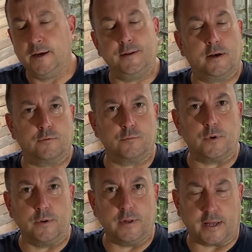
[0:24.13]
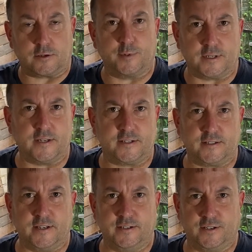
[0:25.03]
Now, Lactobacillus
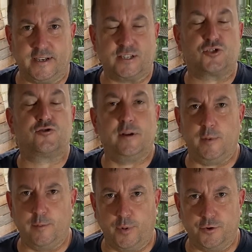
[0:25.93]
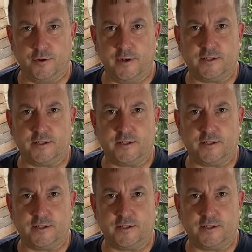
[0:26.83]
is extremely abundant.